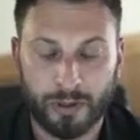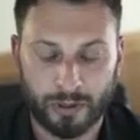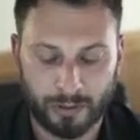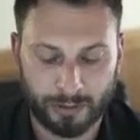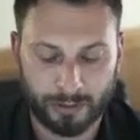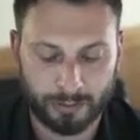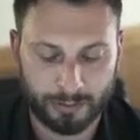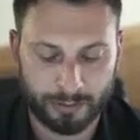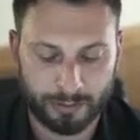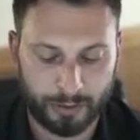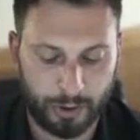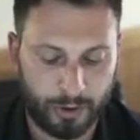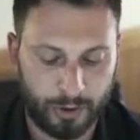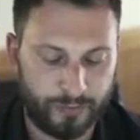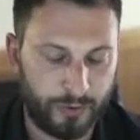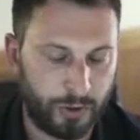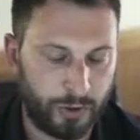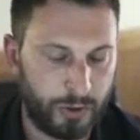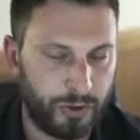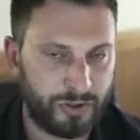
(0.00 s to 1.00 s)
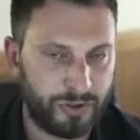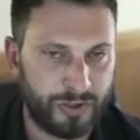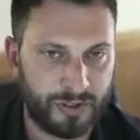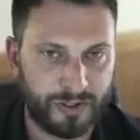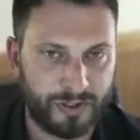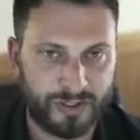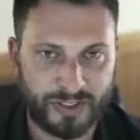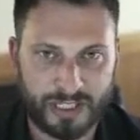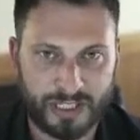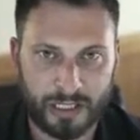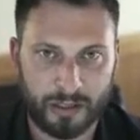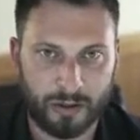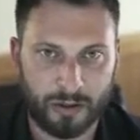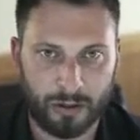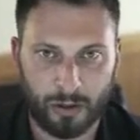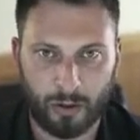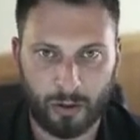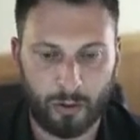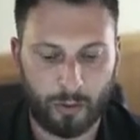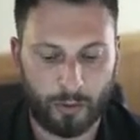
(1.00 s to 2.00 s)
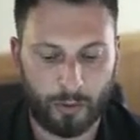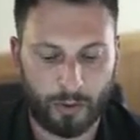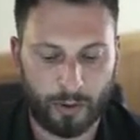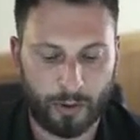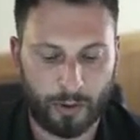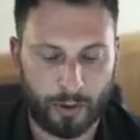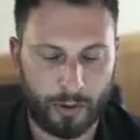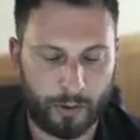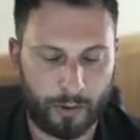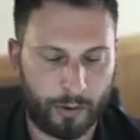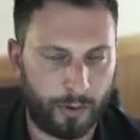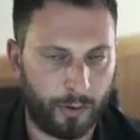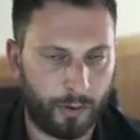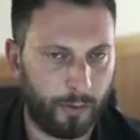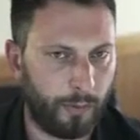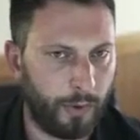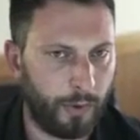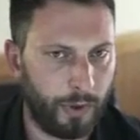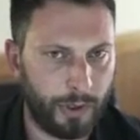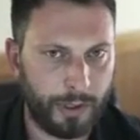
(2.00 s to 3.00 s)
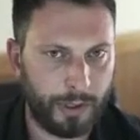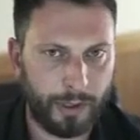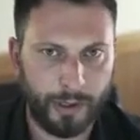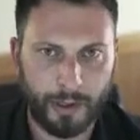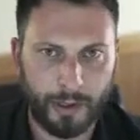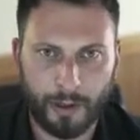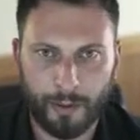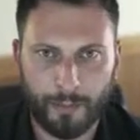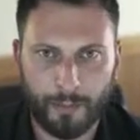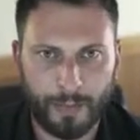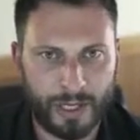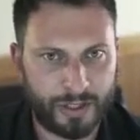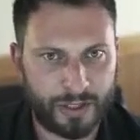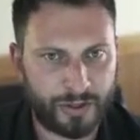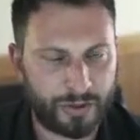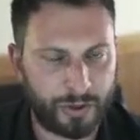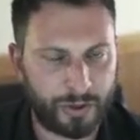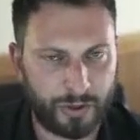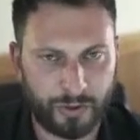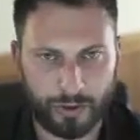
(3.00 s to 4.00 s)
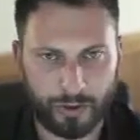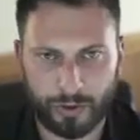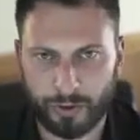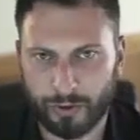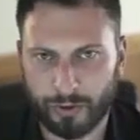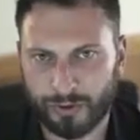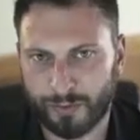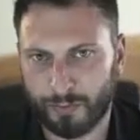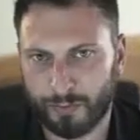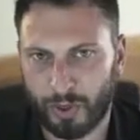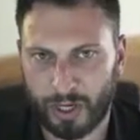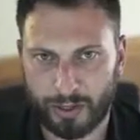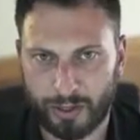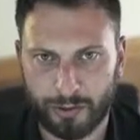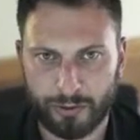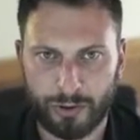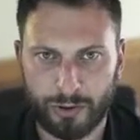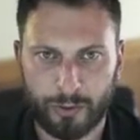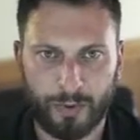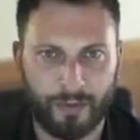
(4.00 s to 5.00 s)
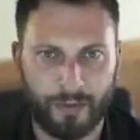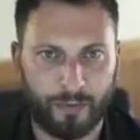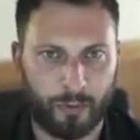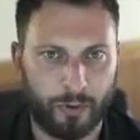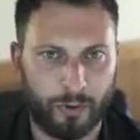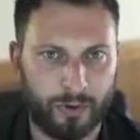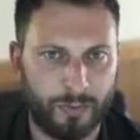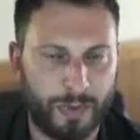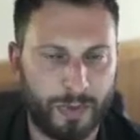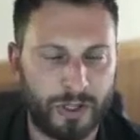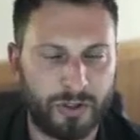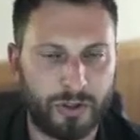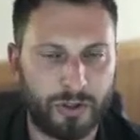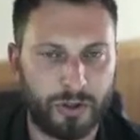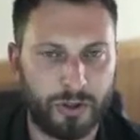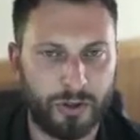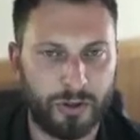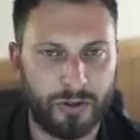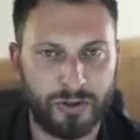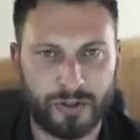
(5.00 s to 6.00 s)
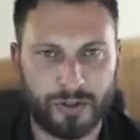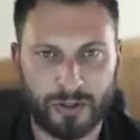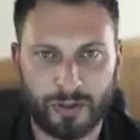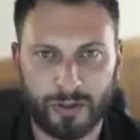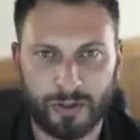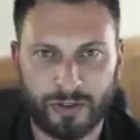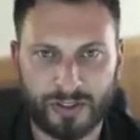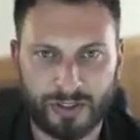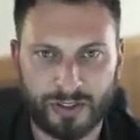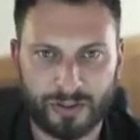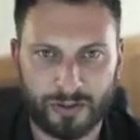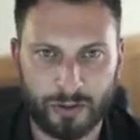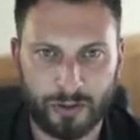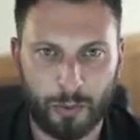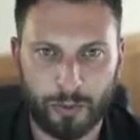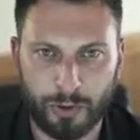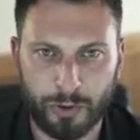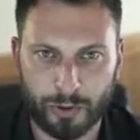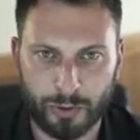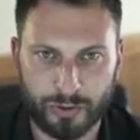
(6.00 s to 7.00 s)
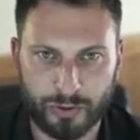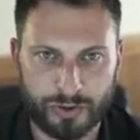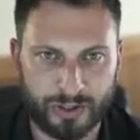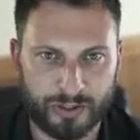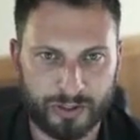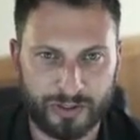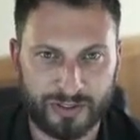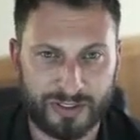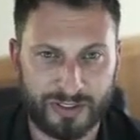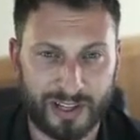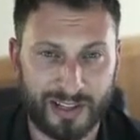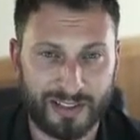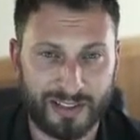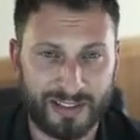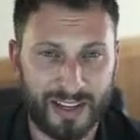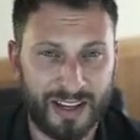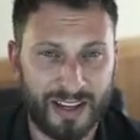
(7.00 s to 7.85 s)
If you're using steel or wood, make sure you're using brand new 2x4s. Make sure you're using, new steel studs.